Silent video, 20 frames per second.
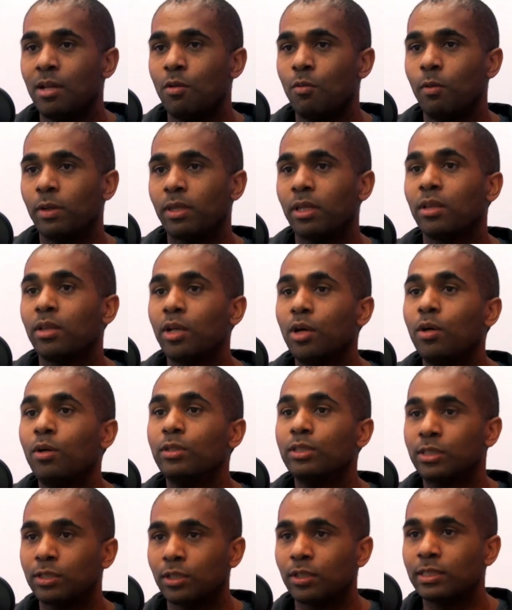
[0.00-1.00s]
with a
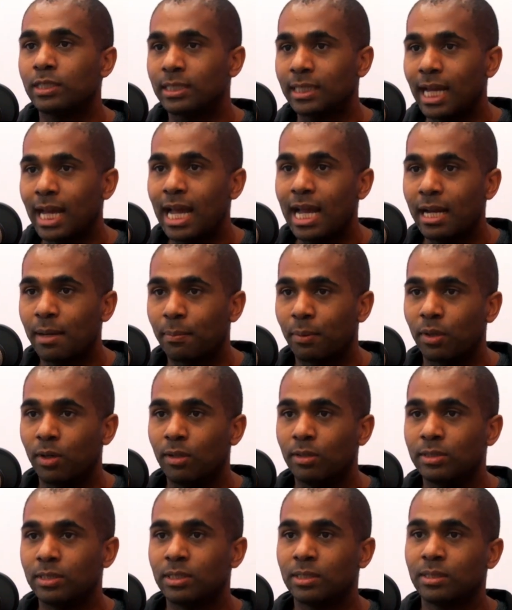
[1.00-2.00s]
load, search, tag
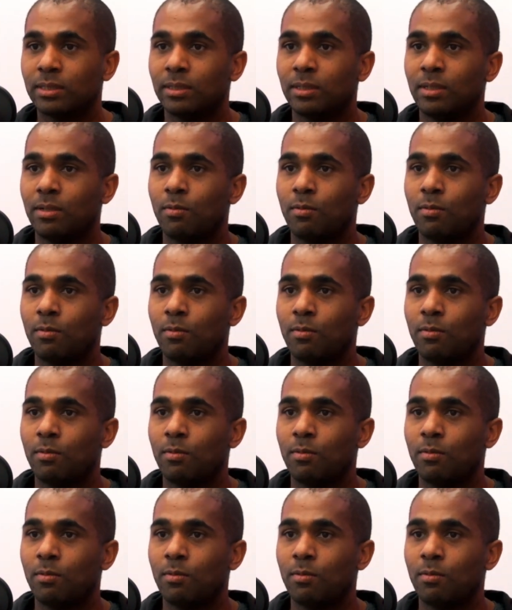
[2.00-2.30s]
approach,